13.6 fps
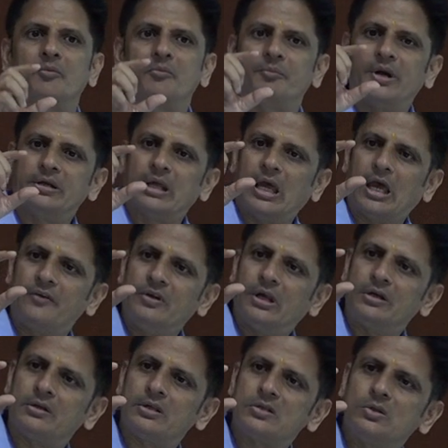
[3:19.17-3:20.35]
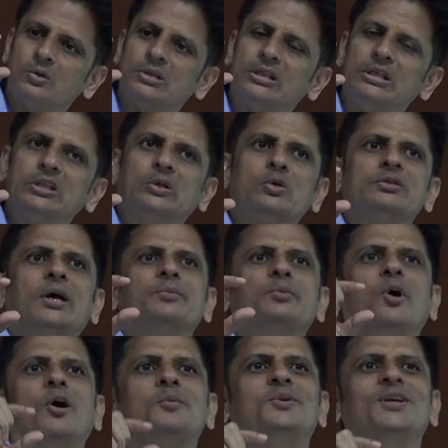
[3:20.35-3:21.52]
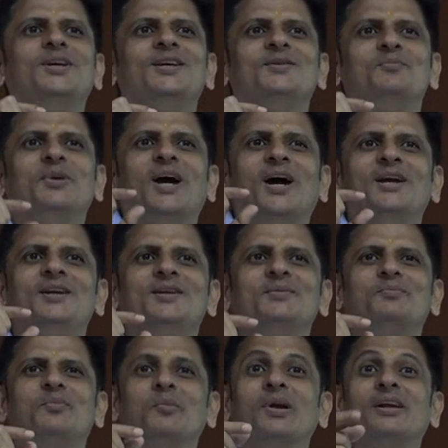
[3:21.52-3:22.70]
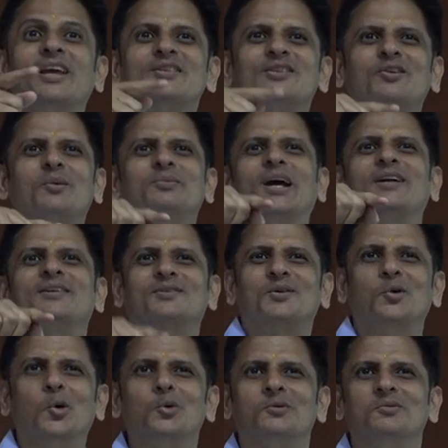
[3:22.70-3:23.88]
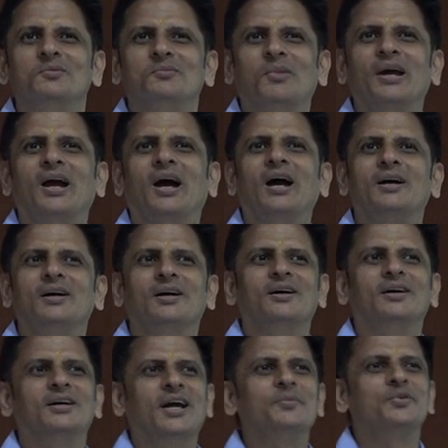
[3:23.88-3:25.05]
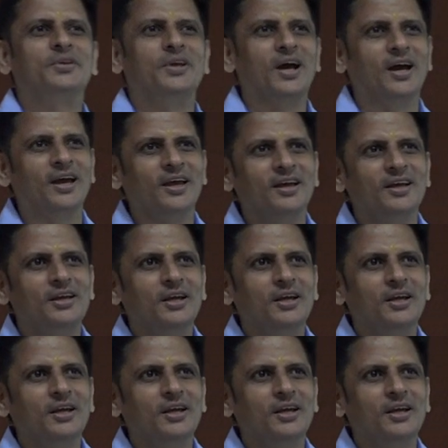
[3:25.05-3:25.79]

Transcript: But having understood the ethos of the behind promulgation of that code by MCI,